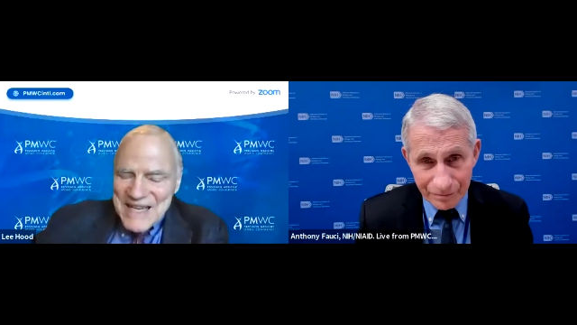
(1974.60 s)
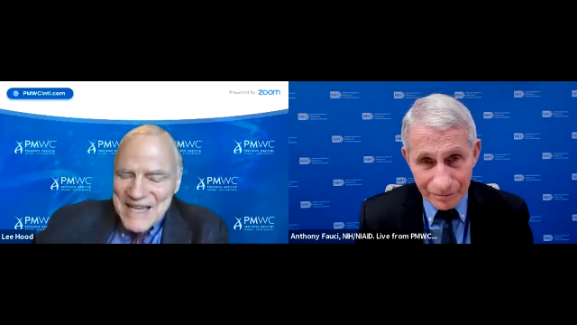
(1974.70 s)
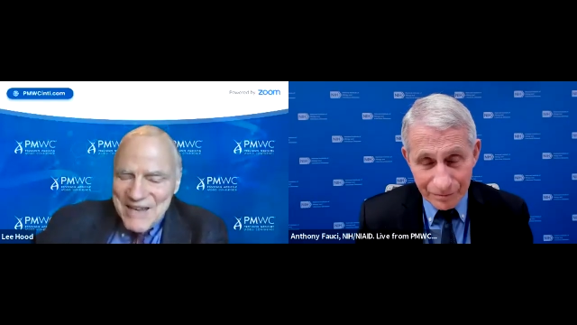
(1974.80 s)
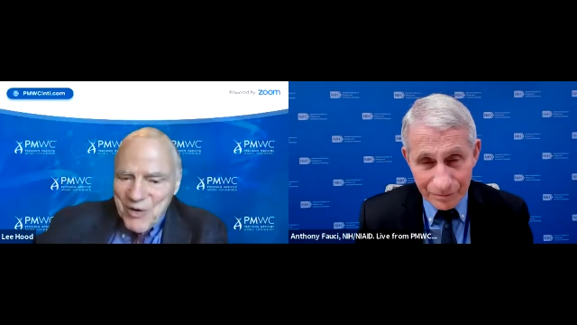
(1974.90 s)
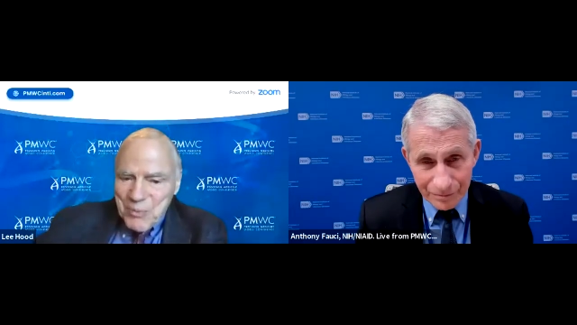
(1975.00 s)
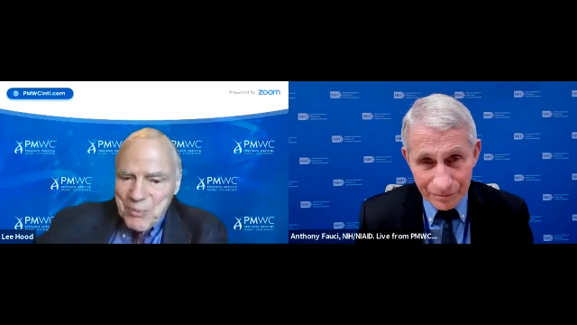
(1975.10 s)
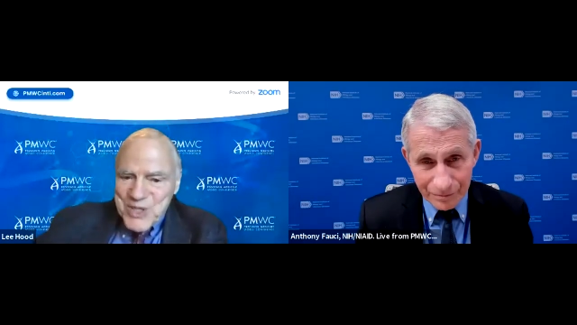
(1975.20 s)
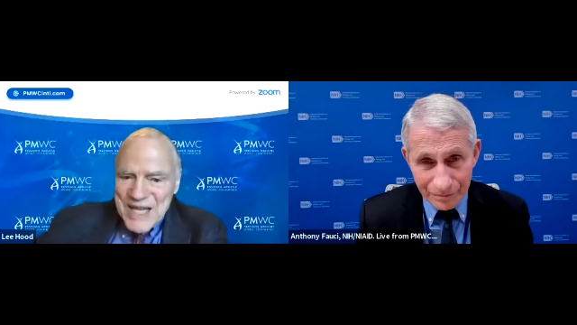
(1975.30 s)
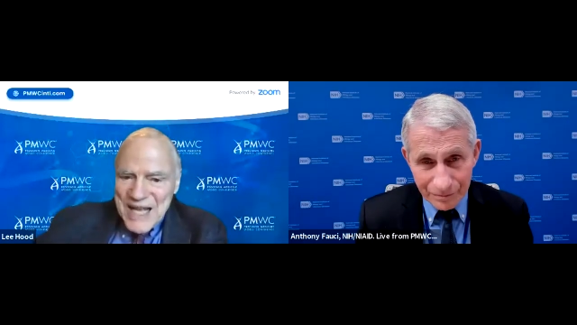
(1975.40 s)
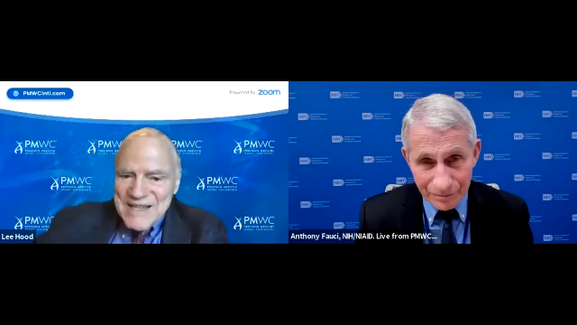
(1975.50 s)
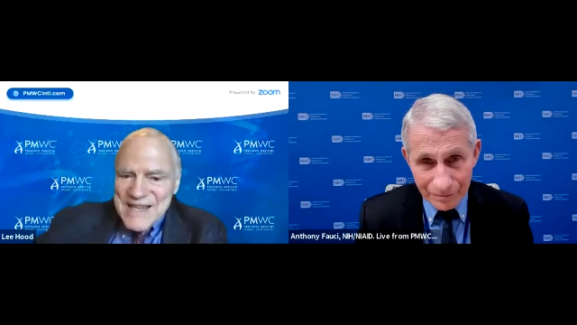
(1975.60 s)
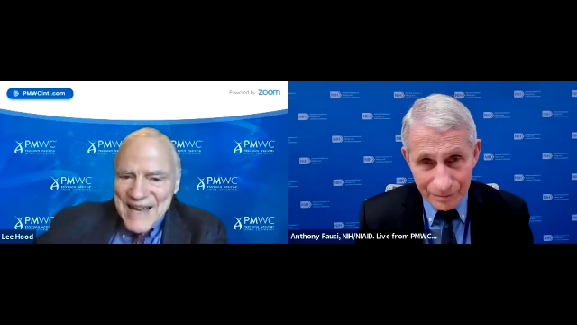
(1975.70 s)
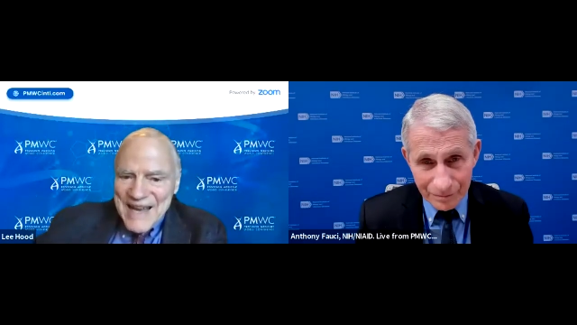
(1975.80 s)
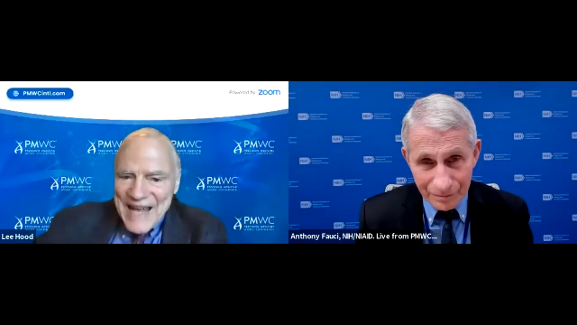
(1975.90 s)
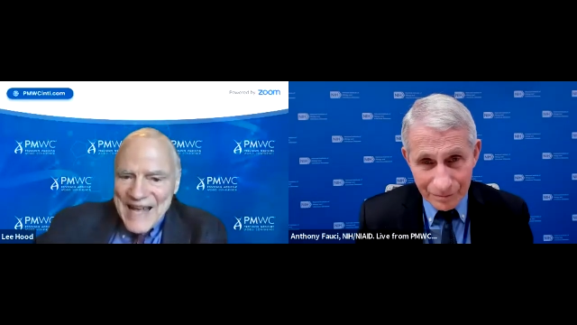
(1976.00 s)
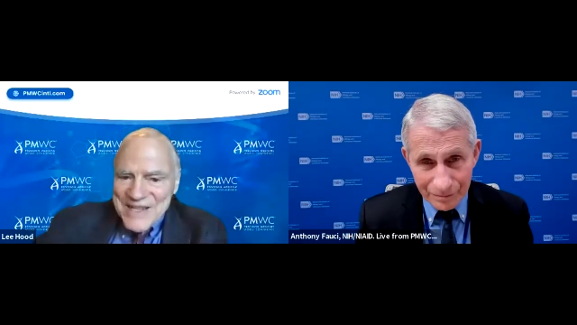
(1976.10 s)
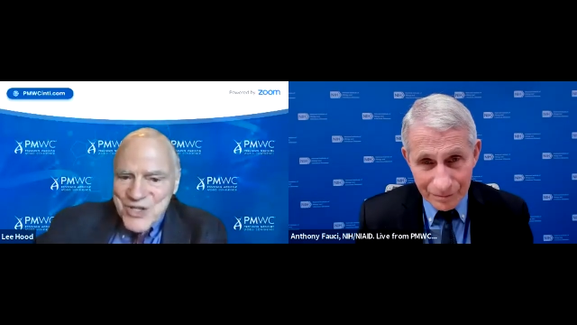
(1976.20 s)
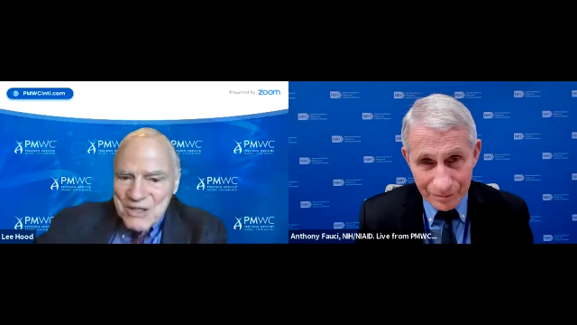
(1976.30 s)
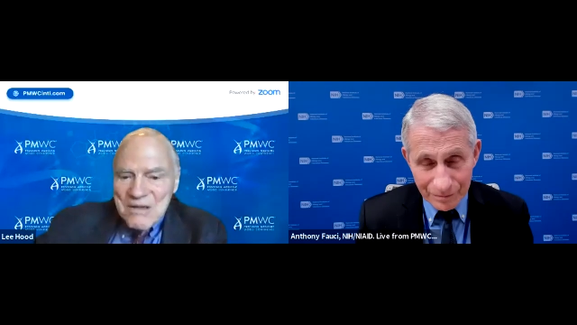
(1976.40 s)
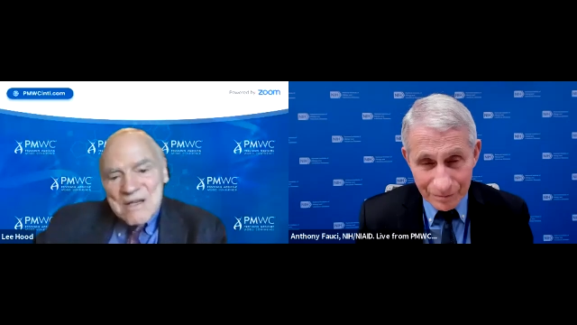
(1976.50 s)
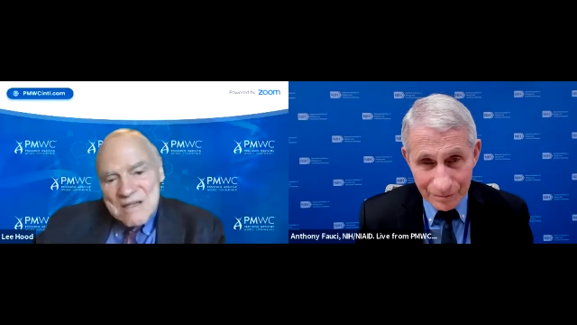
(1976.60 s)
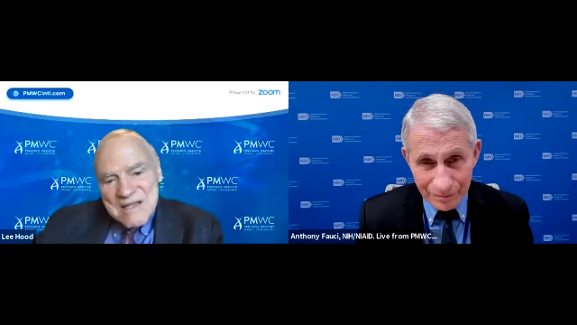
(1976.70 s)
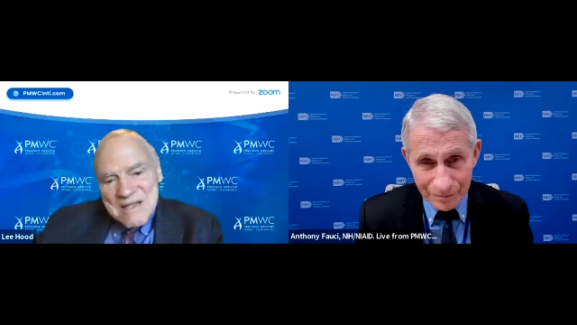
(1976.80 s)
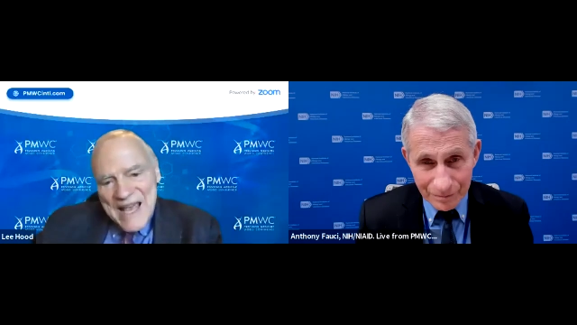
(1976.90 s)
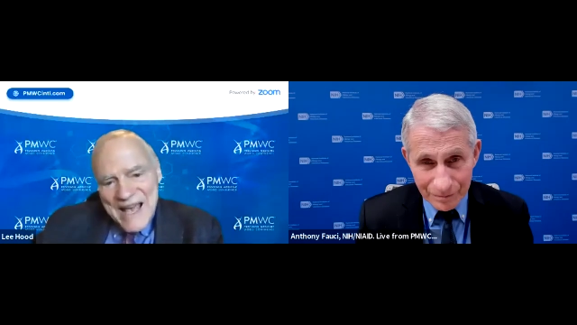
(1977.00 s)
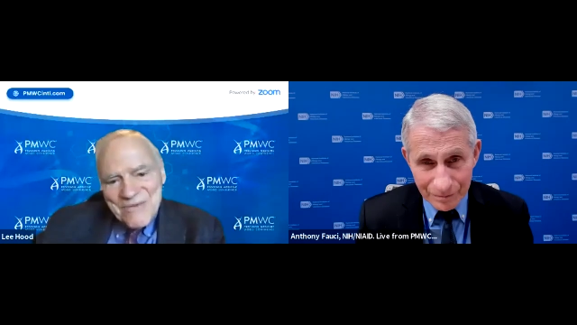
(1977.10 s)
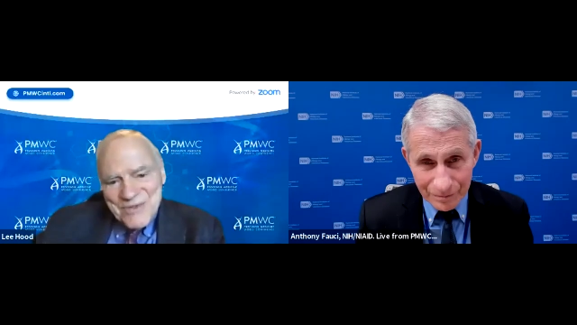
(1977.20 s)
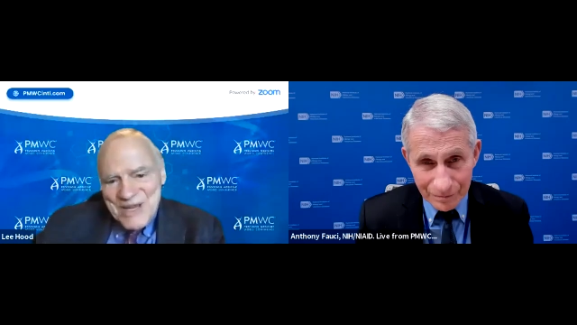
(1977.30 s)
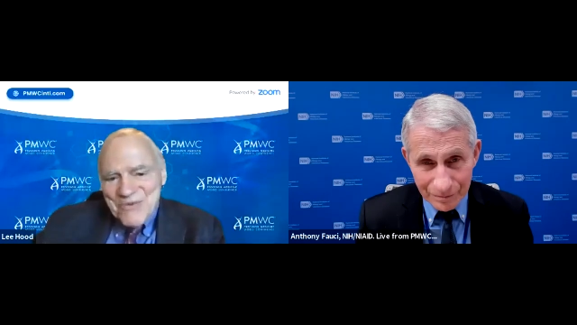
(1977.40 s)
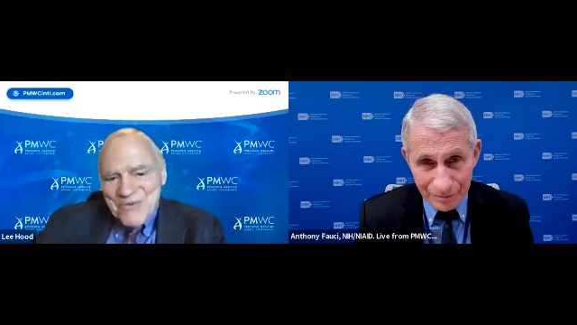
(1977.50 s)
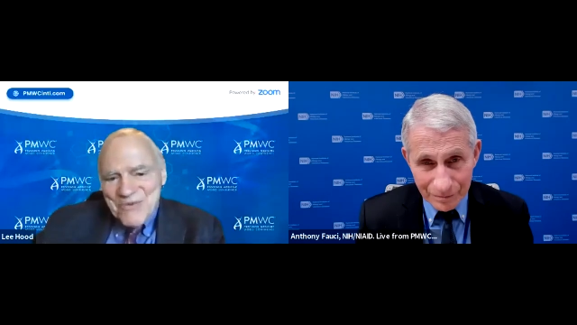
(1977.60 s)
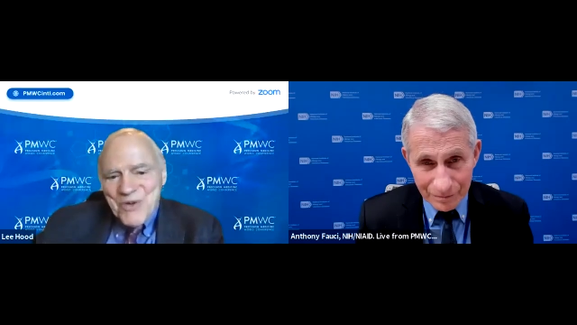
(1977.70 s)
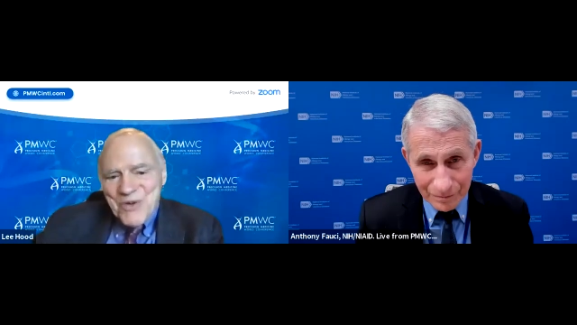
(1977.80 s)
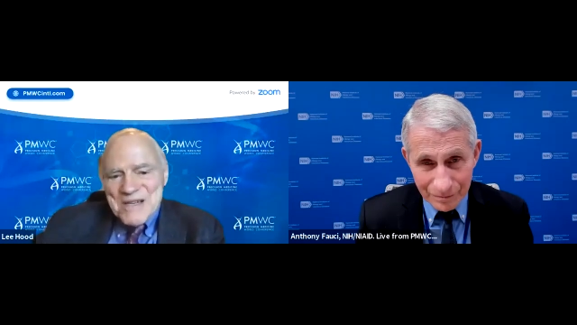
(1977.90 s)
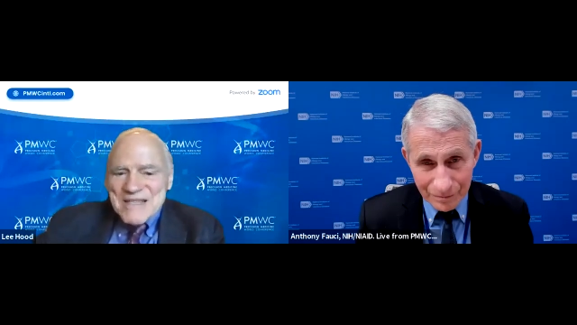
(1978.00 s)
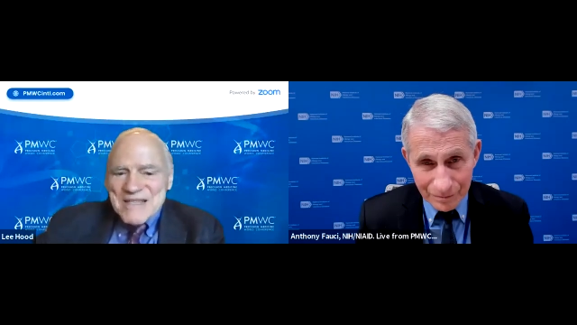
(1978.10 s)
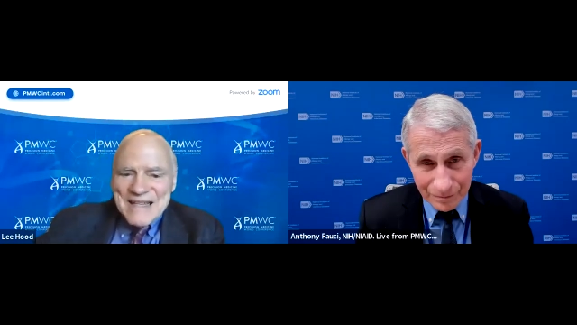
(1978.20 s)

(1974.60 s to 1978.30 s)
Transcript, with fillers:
Speaker 1: for presenting antigen because they have different uh,